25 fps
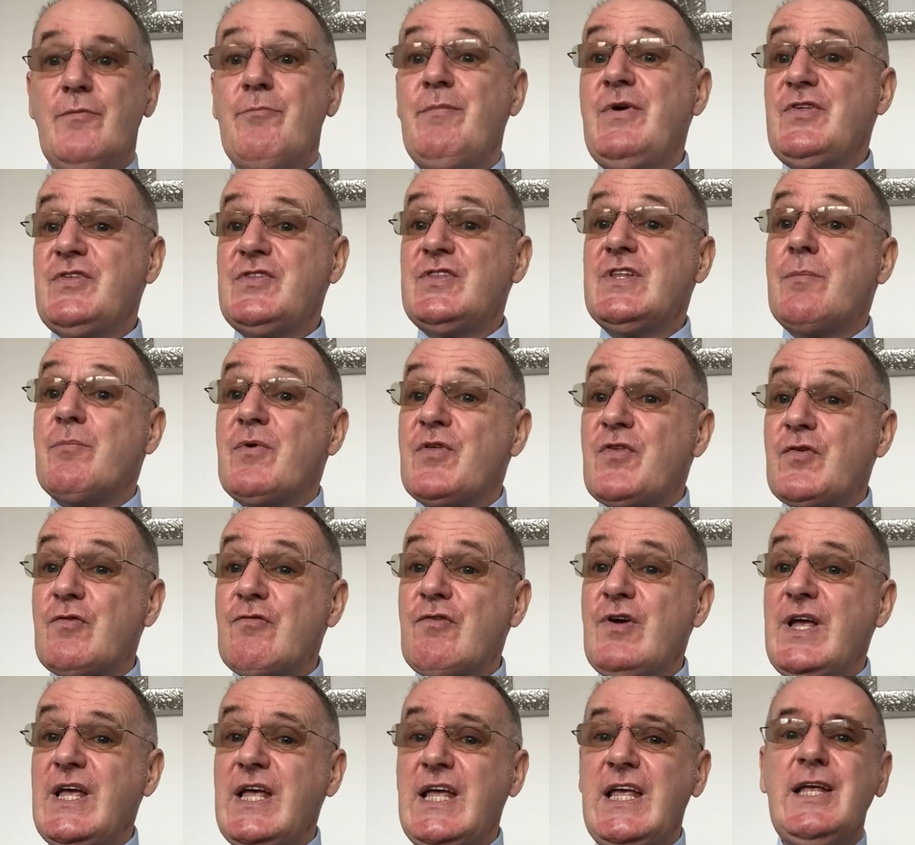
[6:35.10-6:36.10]
Myth number
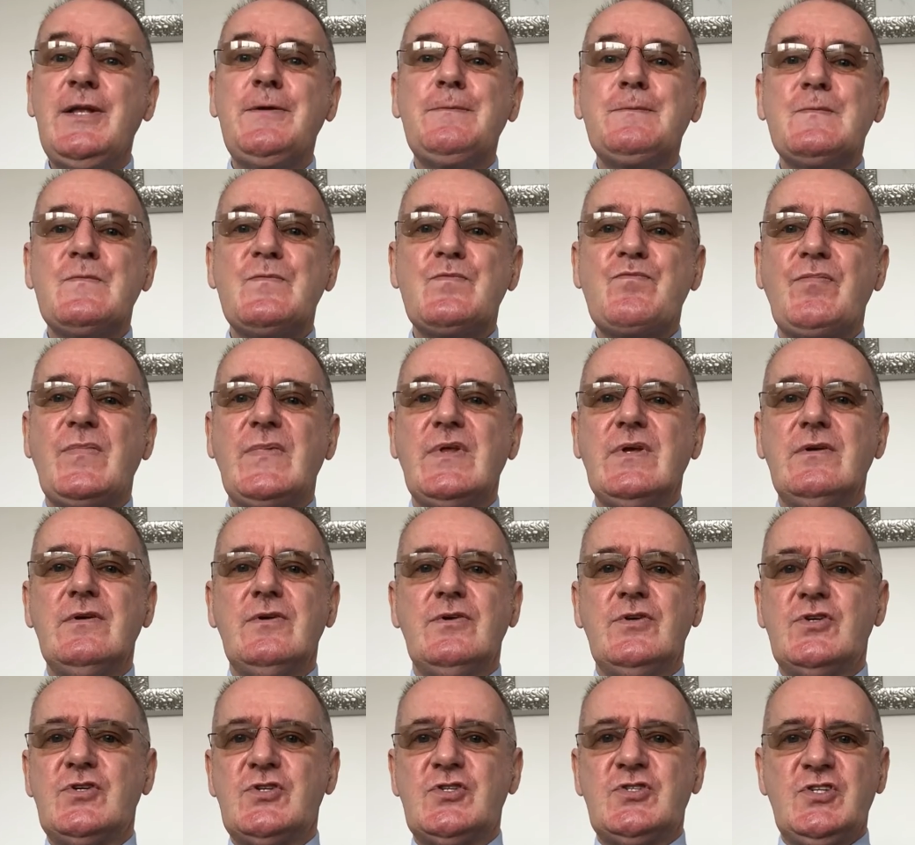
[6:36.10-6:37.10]
three,
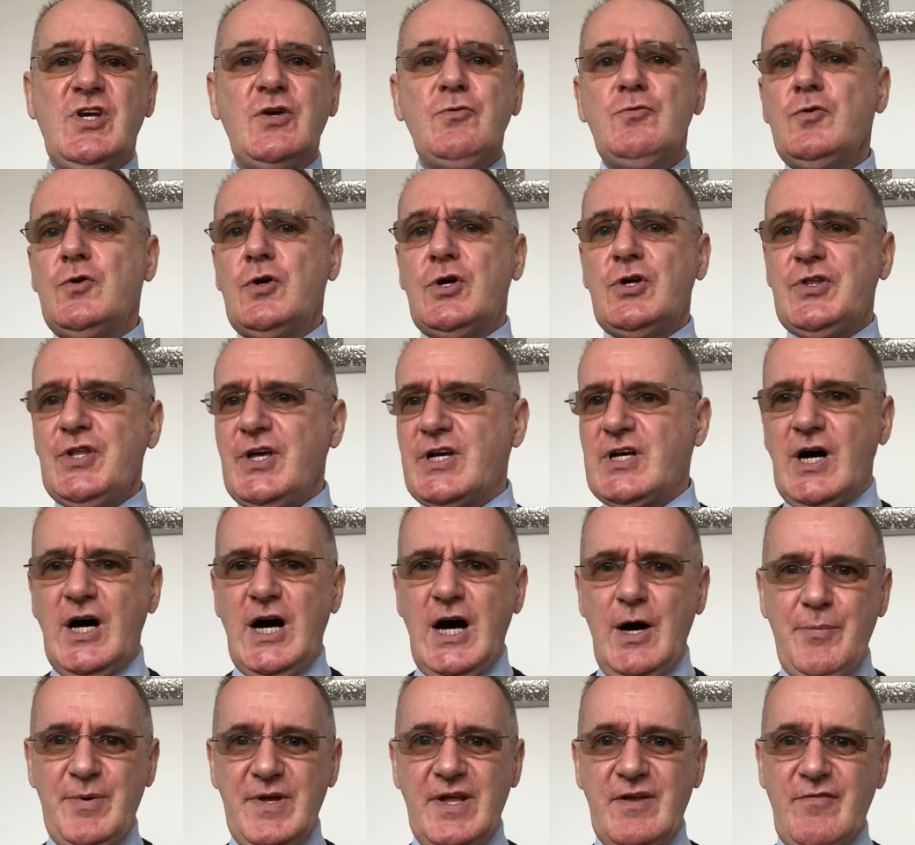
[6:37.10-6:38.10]
soak the
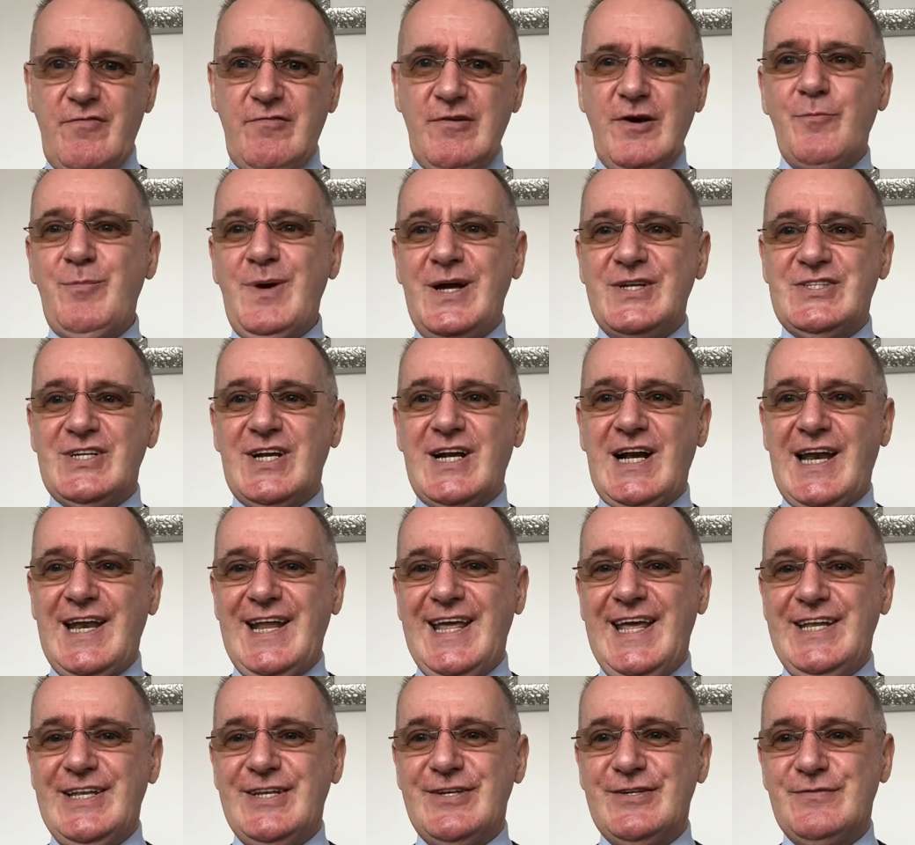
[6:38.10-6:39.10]
carpet for a better
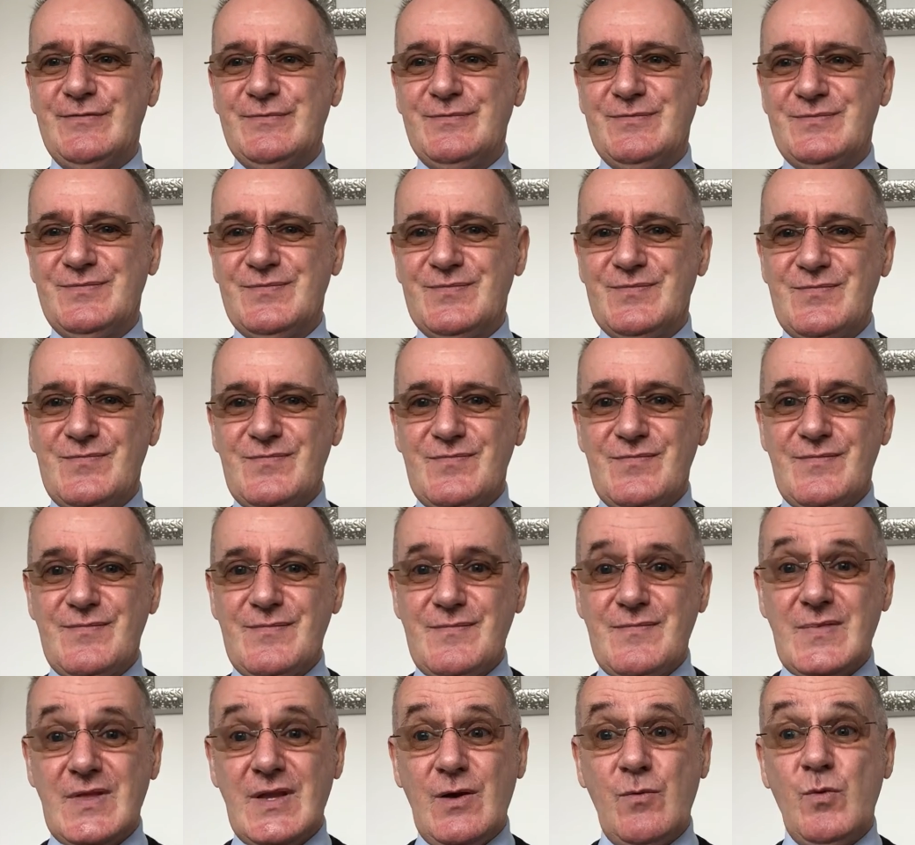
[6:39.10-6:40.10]
clean.
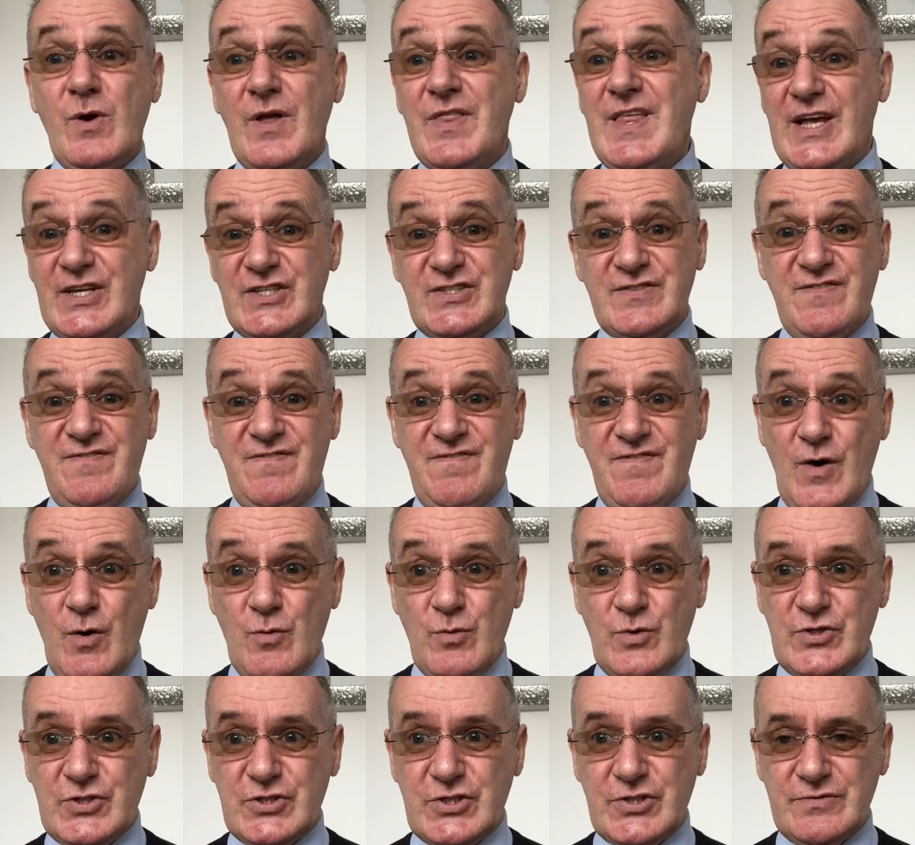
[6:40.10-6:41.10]
Well, that's
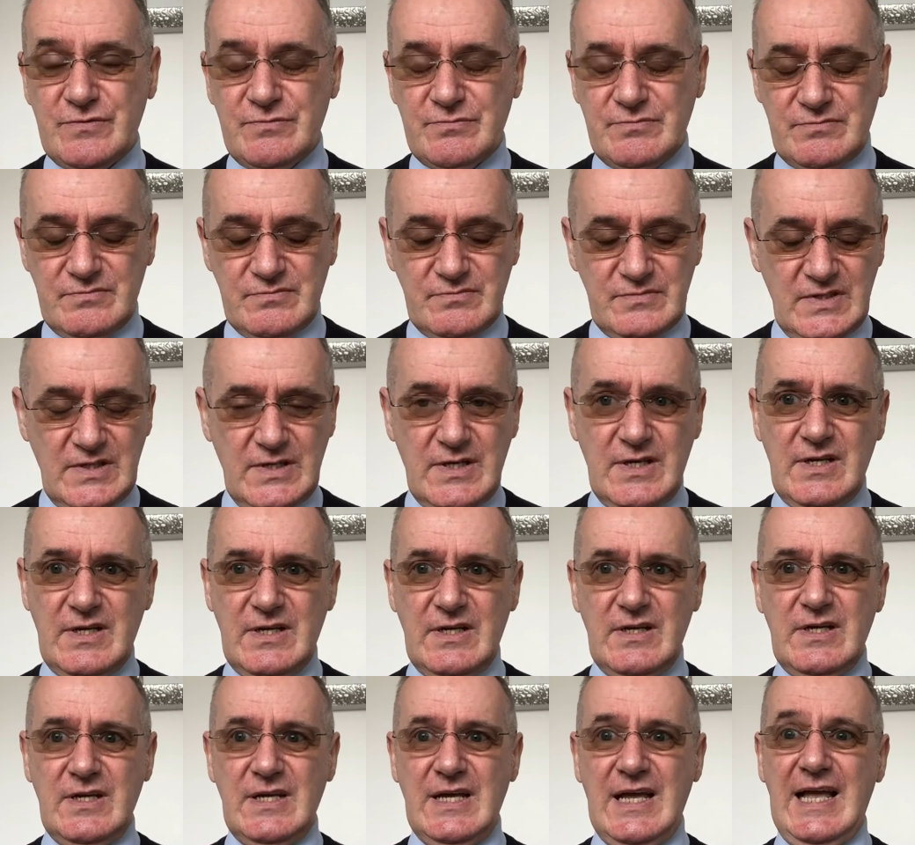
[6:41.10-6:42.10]
false
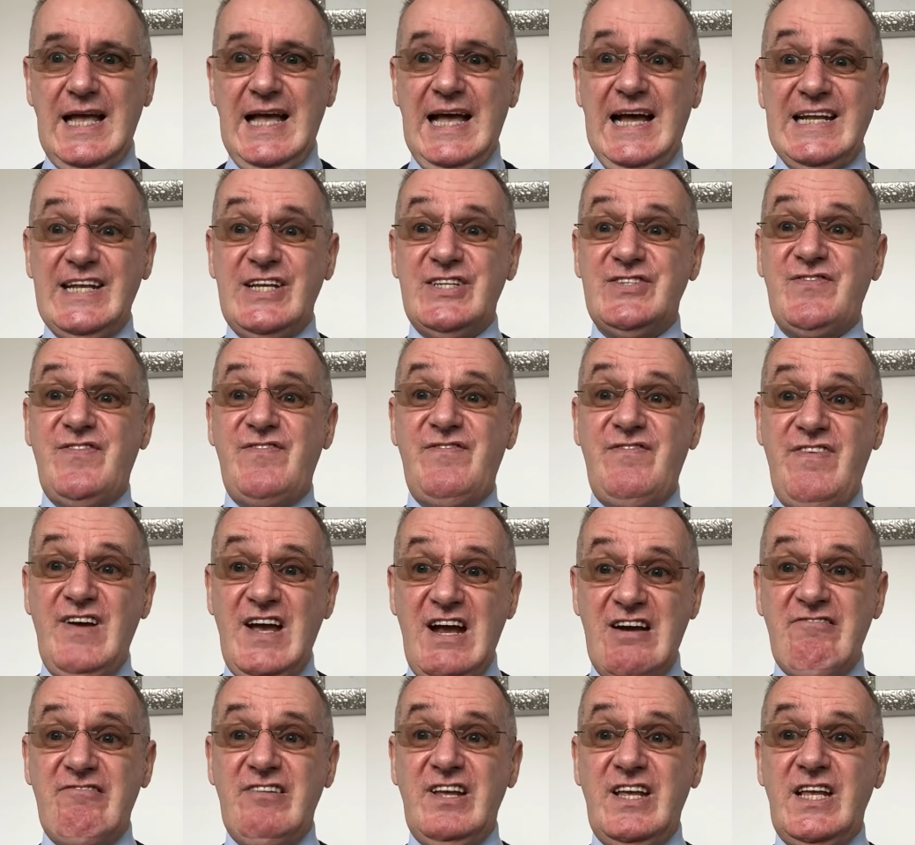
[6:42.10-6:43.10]
and it's
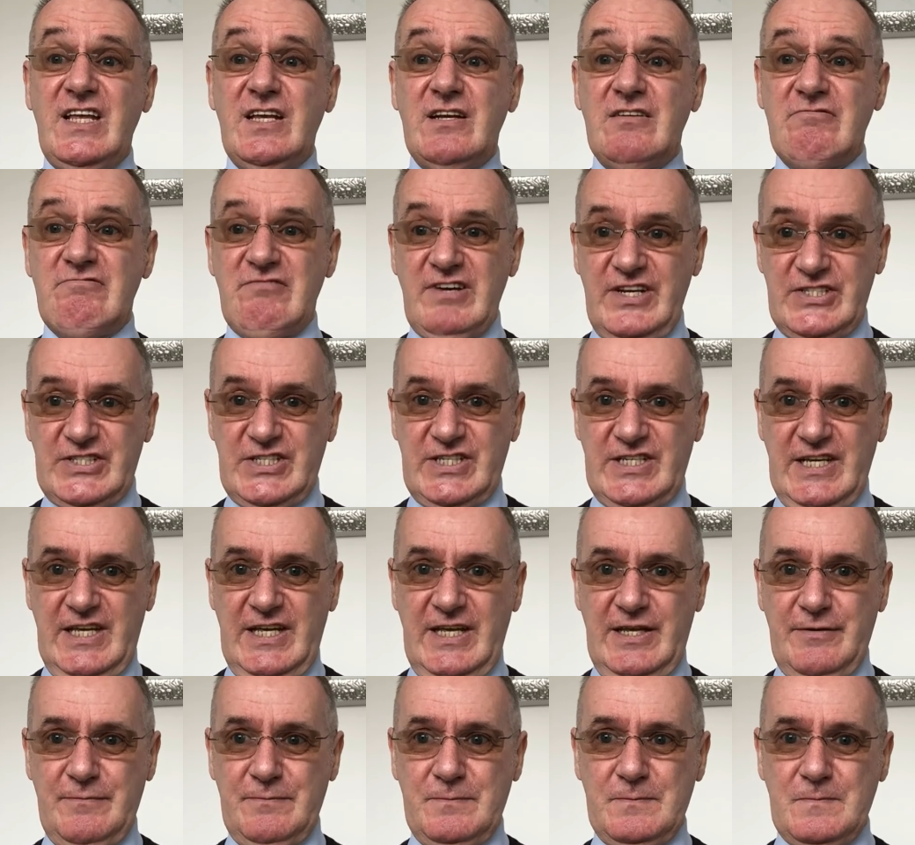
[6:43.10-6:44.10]
very
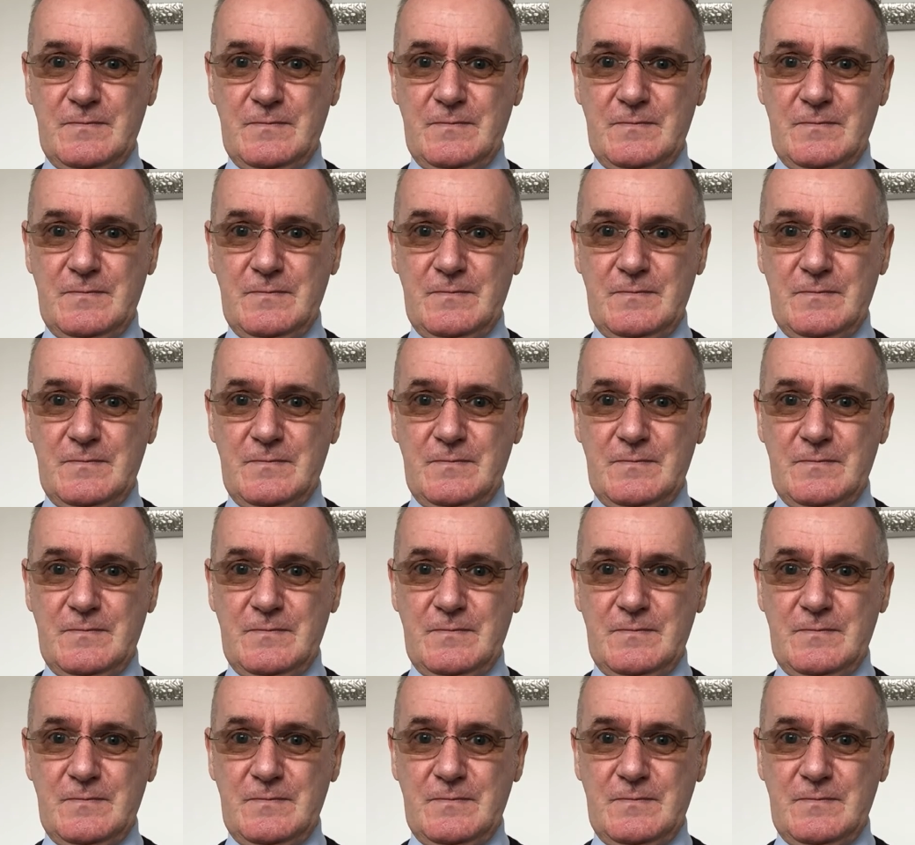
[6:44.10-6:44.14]
risky.